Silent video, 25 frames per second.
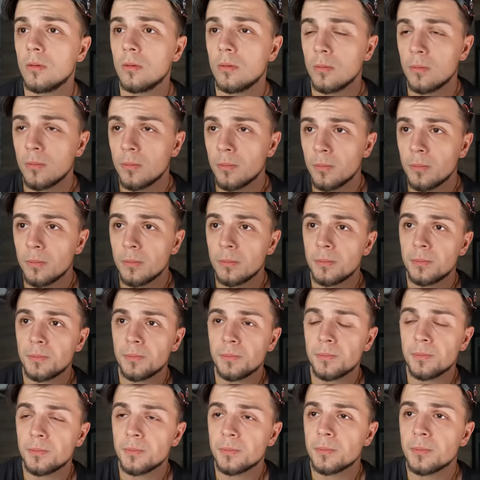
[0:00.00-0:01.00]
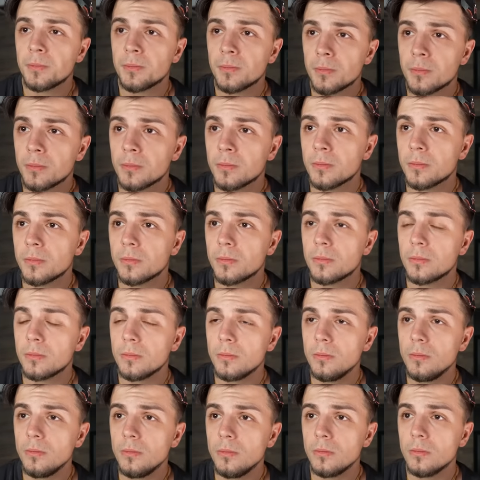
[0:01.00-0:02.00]

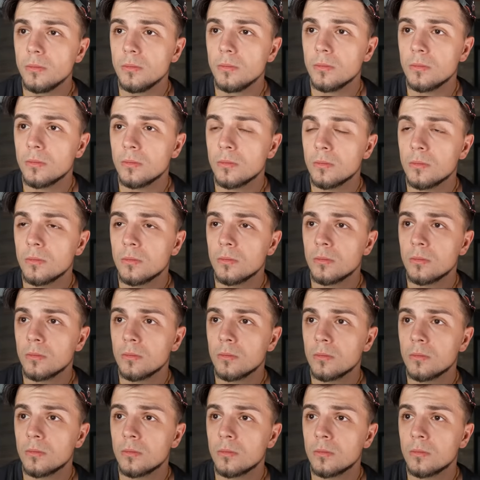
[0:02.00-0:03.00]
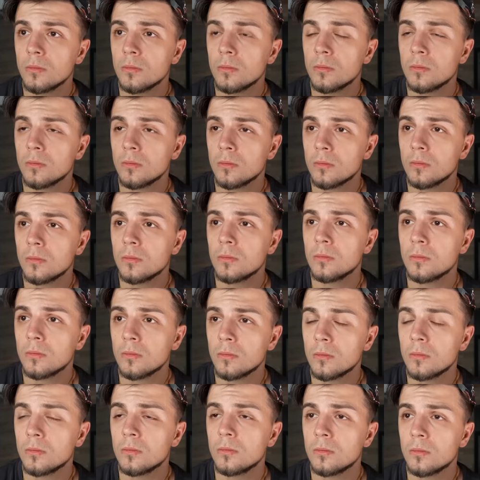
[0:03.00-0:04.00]

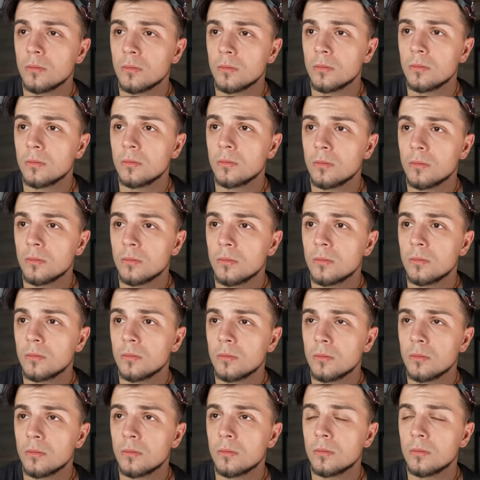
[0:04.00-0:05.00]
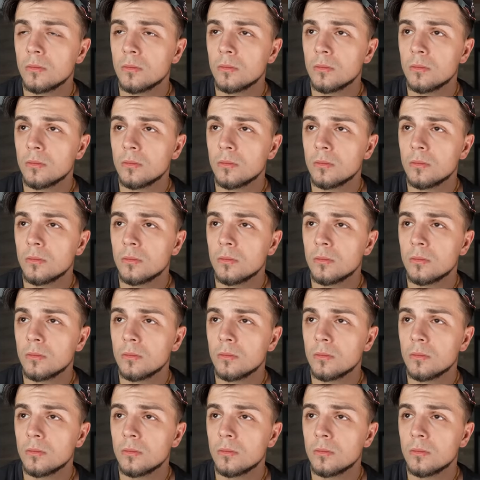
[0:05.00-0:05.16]
This person isn't speaking.